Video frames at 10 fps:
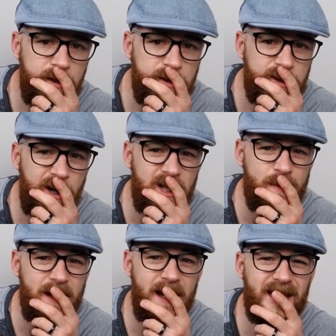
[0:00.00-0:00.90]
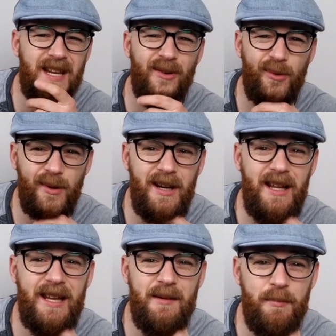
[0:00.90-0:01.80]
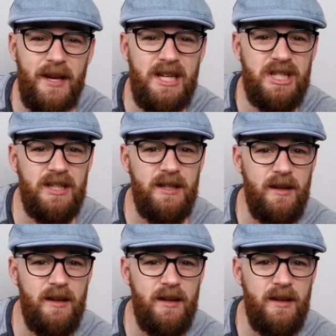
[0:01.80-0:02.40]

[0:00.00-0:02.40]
Charles began to get really impatient in